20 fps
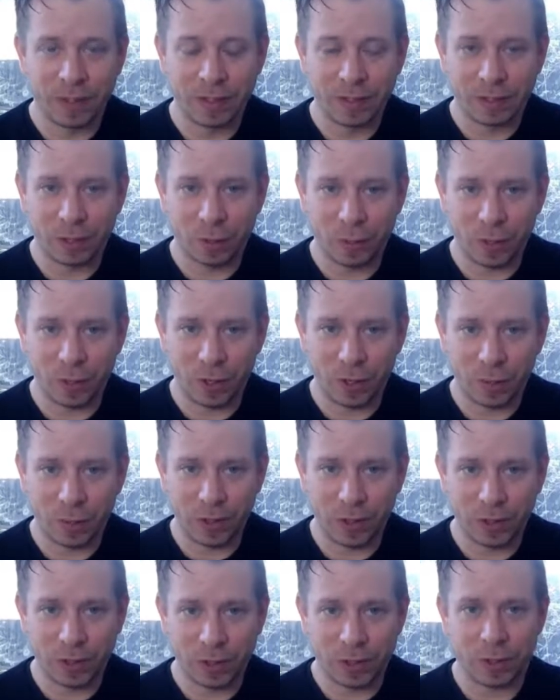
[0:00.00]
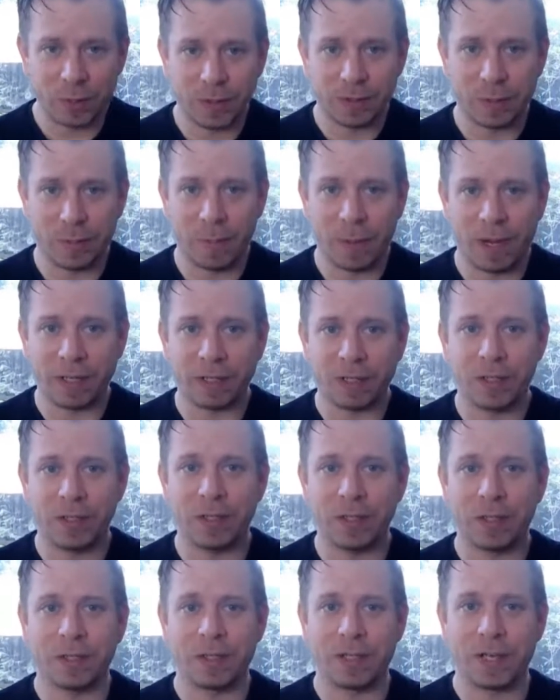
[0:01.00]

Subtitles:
So what I want you to do is imagine that the